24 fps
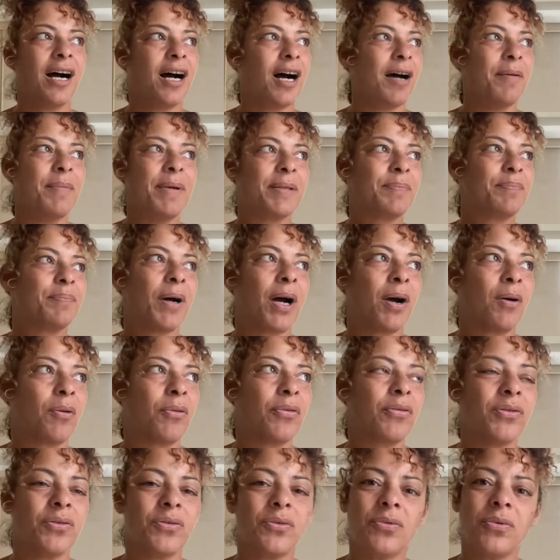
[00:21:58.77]
I met
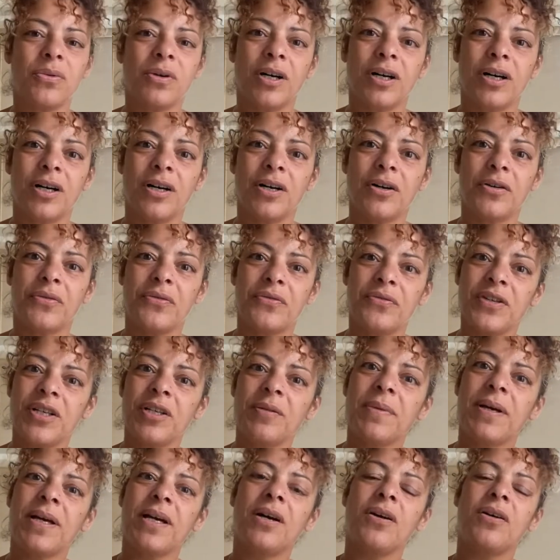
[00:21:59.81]
powerful uh,
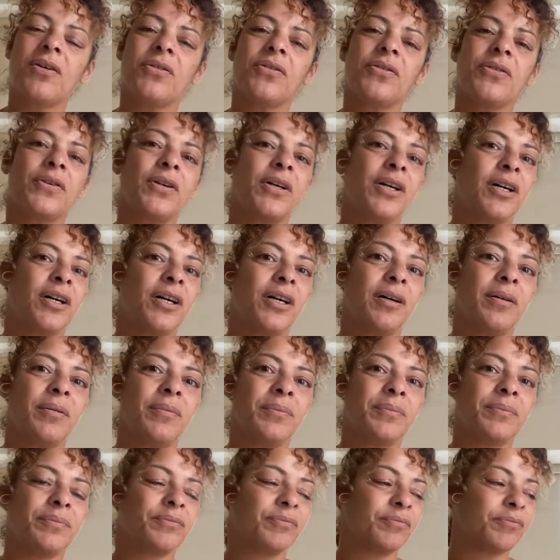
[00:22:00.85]
female
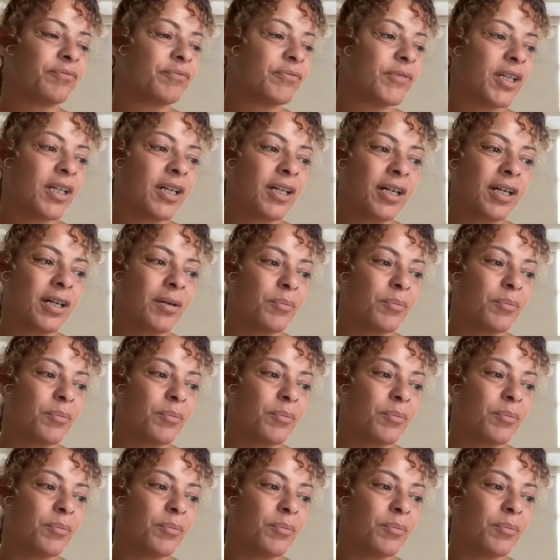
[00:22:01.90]
um, uh,